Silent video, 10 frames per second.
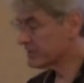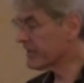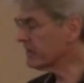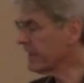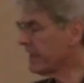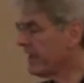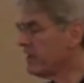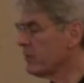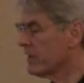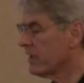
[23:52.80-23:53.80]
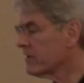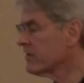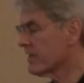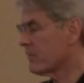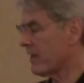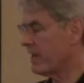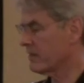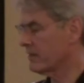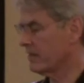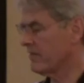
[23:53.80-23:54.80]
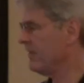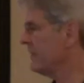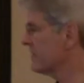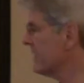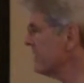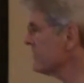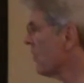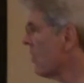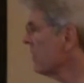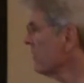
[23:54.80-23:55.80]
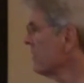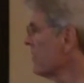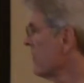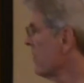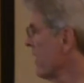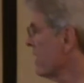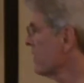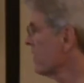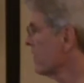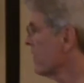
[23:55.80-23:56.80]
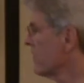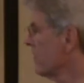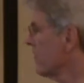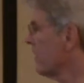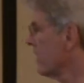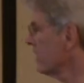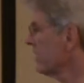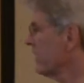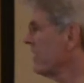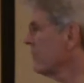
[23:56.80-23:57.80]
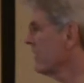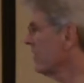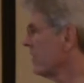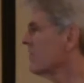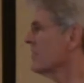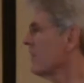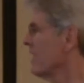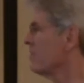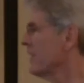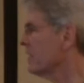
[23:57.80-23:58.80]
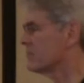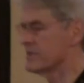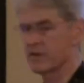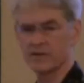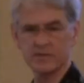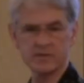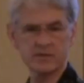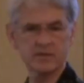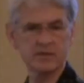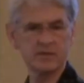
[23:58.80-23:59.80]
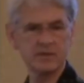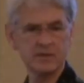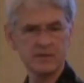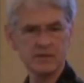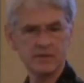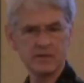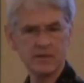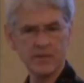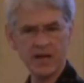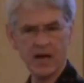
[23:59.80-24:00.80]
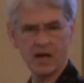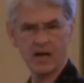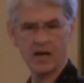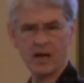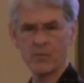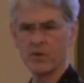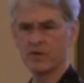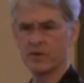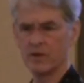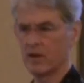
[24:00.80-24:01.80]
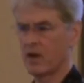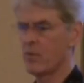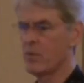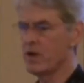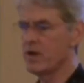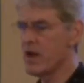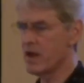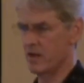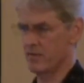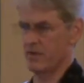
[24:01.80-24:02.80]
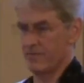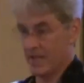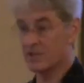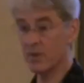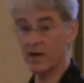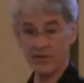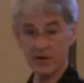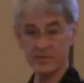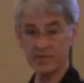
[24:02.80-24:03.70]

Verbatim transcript: secondly, can anyone other than RAND, if, if it stands for all and only what RAND thought, can anyone other than RAND be an objectivist? I mean, I, would, I would if that's what I thought